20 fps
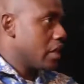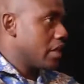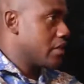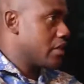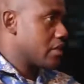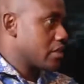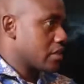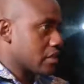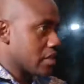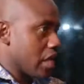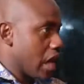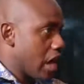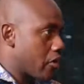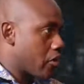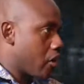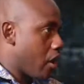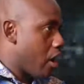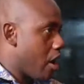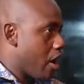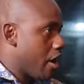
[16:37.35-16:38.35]
This is how
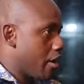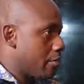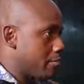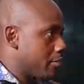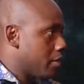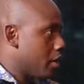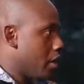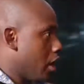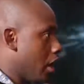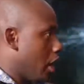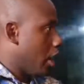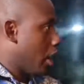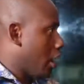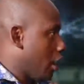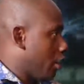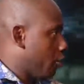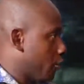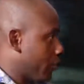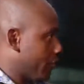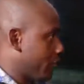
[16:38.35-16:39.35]
come
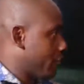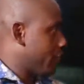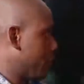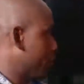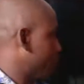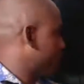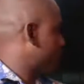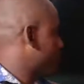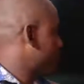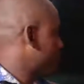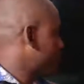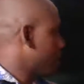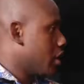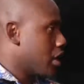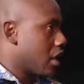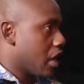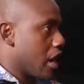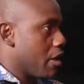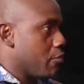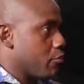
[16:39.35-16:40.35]
we've
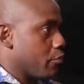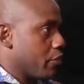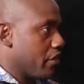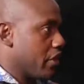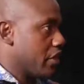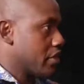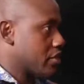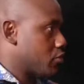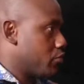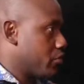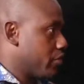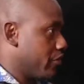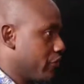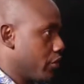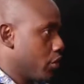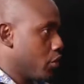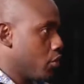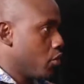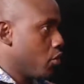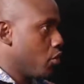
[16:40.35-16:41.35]
come with this
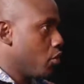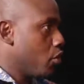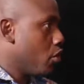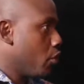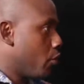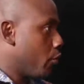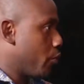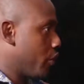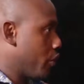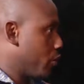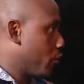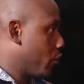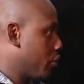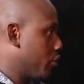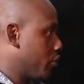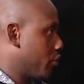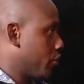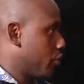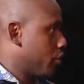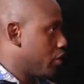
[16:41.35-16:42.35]
review. We want
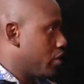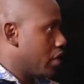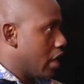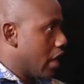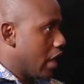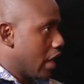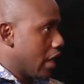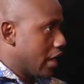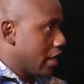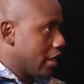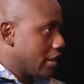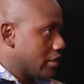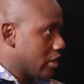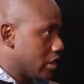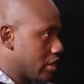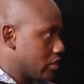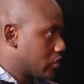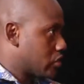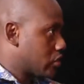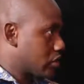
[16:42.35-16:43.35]
to
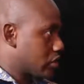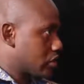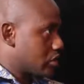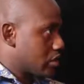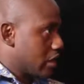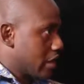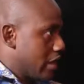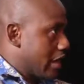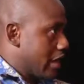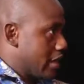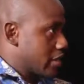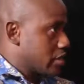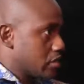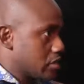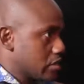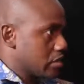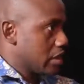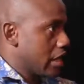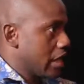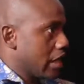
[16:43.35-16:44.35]
just say a
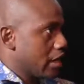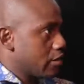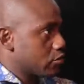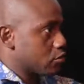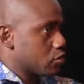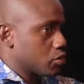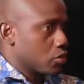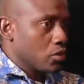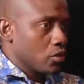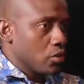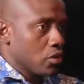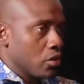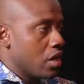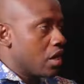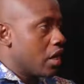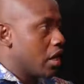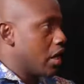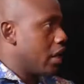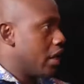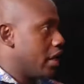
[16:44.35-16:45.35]
shout out to
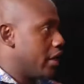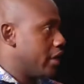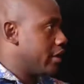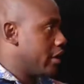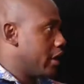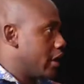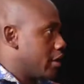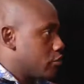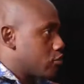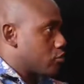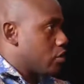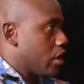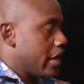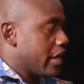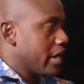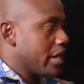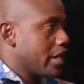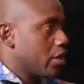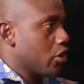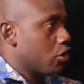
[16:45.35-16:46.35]

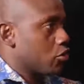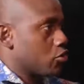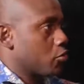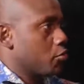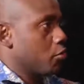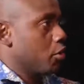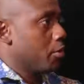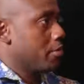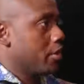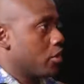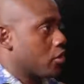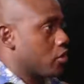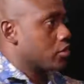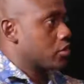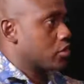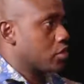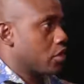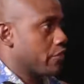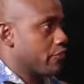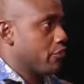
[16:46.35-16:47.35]
Etuahini Automobile
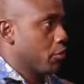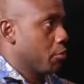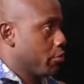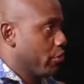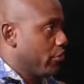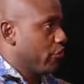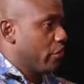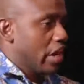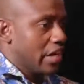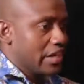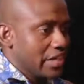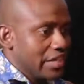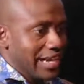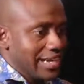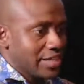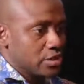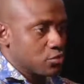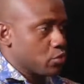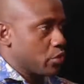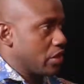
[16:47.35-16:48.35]
Consult for providing
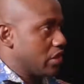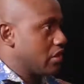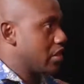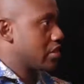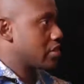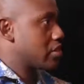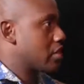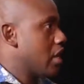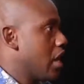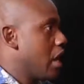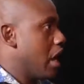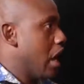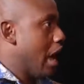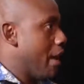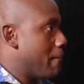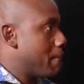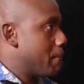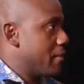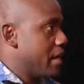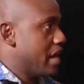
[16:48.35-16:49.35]
us with this
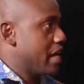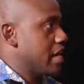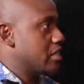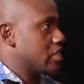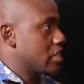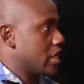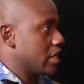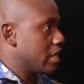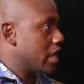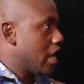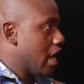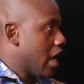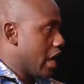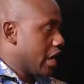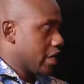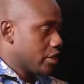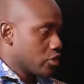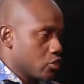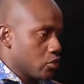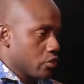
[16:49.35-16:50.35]
amazing
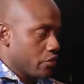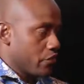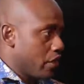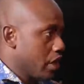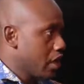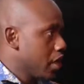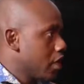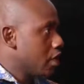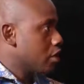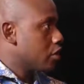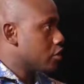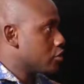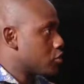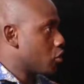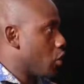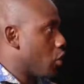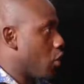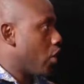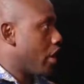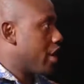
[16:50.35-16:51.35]
SUV.
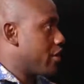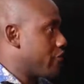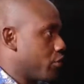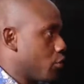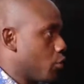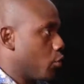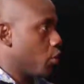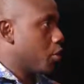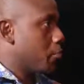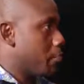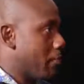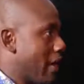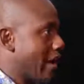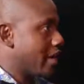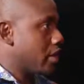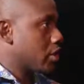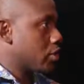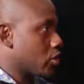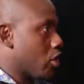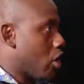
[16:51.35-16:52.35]
So if you want to buy
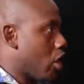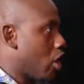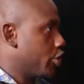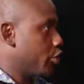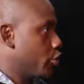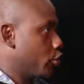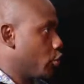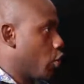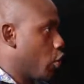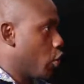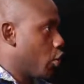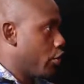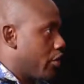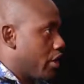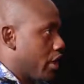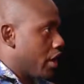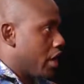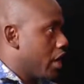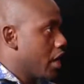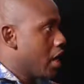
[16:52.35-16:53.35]
this car, you go
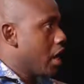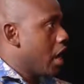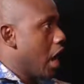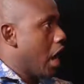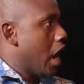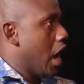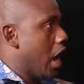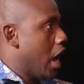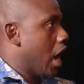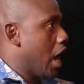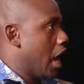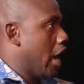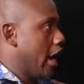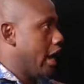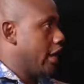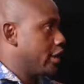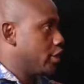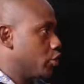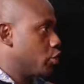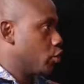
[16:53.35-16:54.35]
there
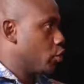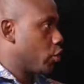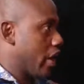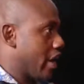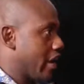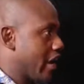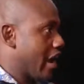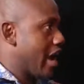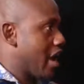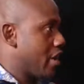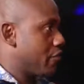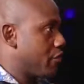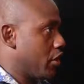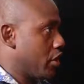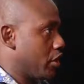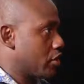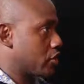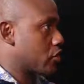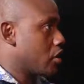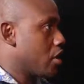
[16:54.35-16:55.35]
and you can have
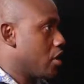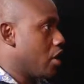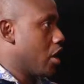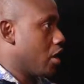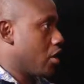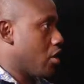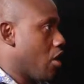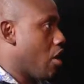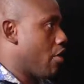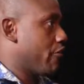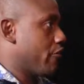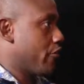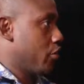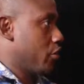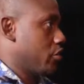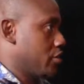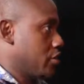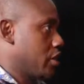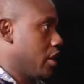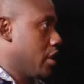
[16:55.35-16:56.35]
this car for
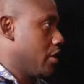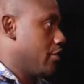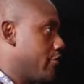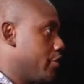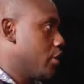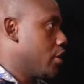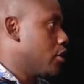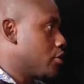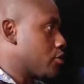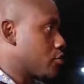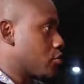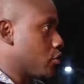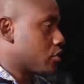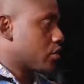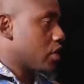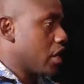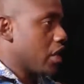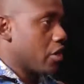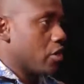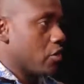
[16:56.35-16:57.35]
yourself. So
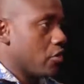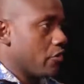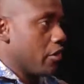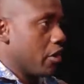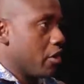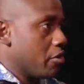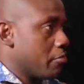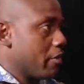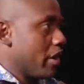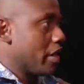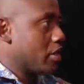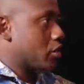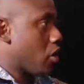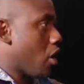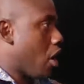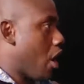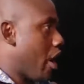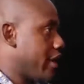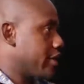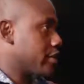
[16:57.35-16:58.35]
thank you very much,
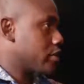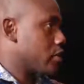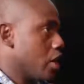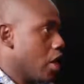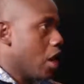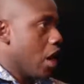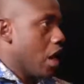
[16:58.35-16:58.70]
guys.